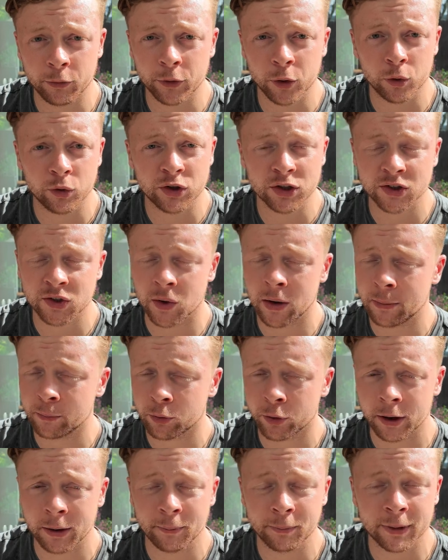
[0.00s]
future, so I'm
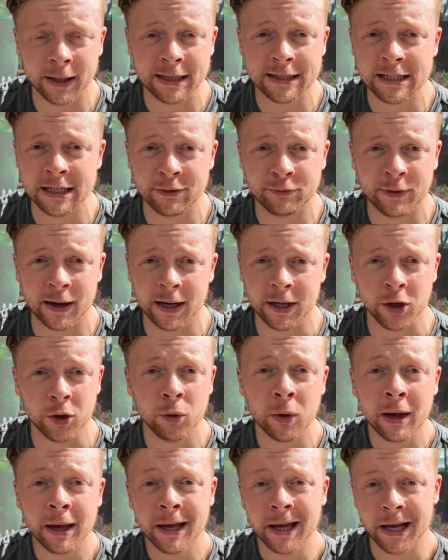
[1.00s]
bringing plenty of value.